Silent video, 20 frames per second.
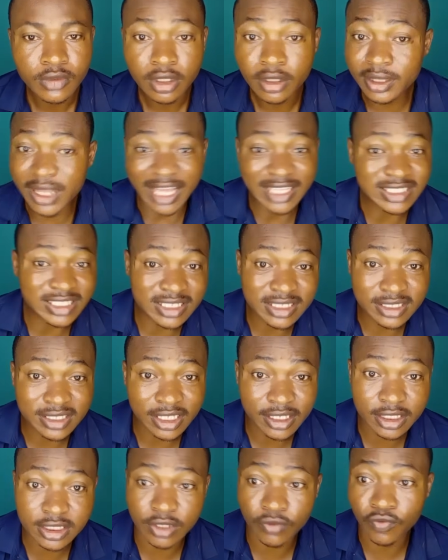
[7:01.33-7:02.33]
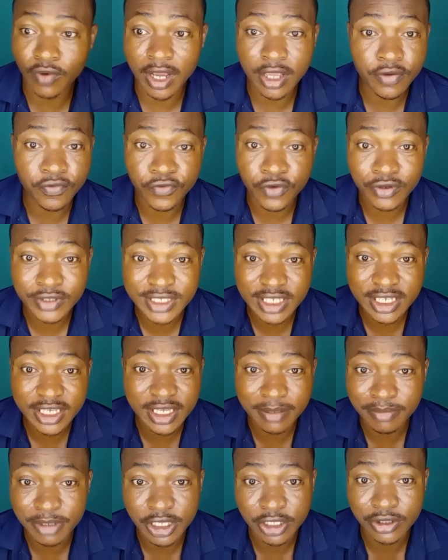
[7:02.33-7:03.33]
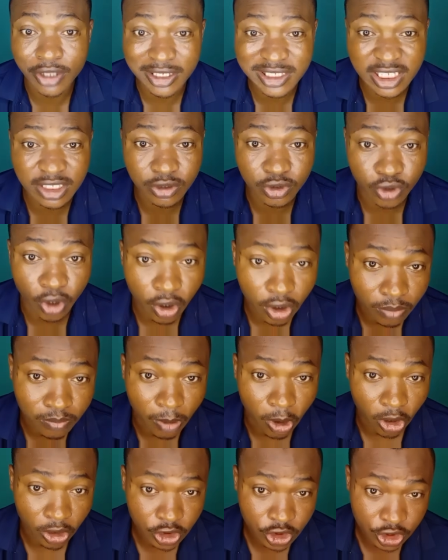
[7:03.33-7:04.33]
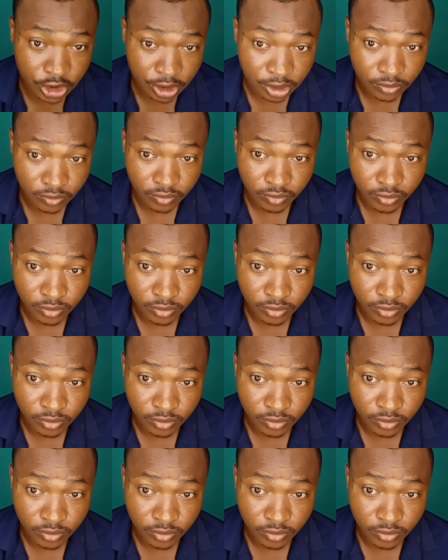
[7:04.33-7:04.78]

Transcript: That is the reason why if you see him, he doesn't talk much.